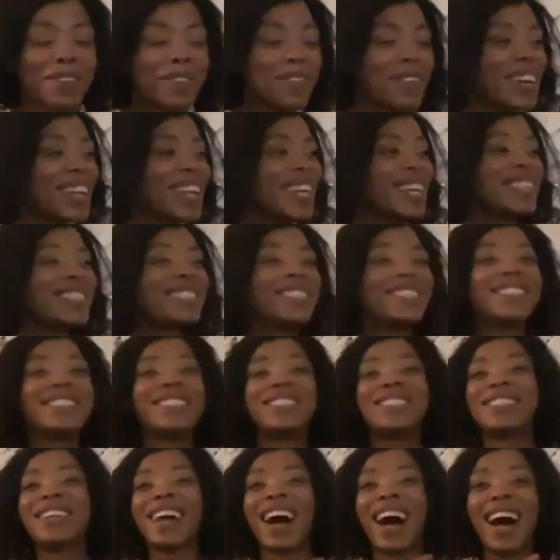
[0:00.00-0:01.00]
when
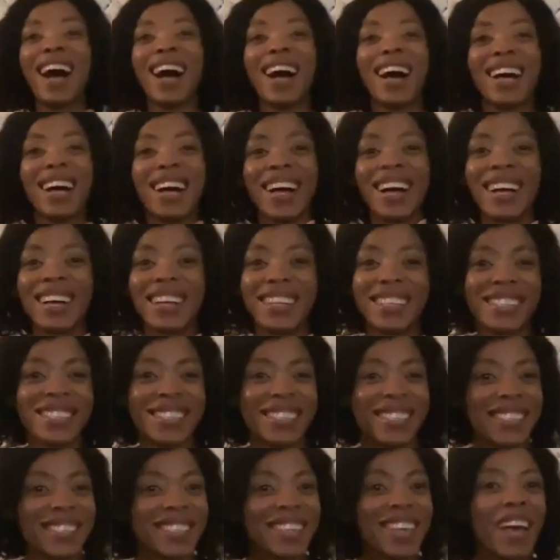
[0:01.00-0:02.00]
it
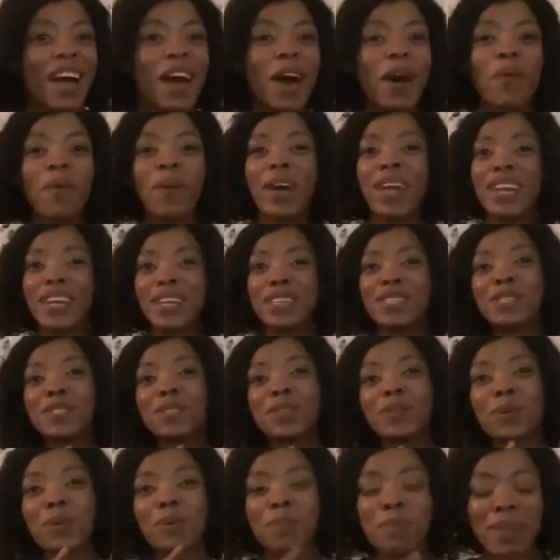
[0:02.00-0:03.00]
does, when
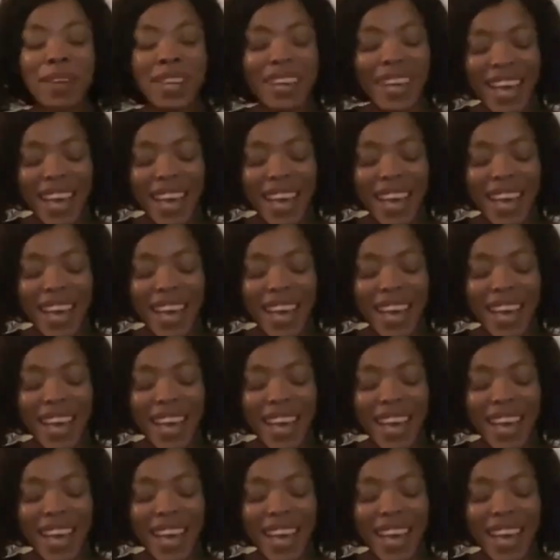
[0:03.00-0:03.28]
it do be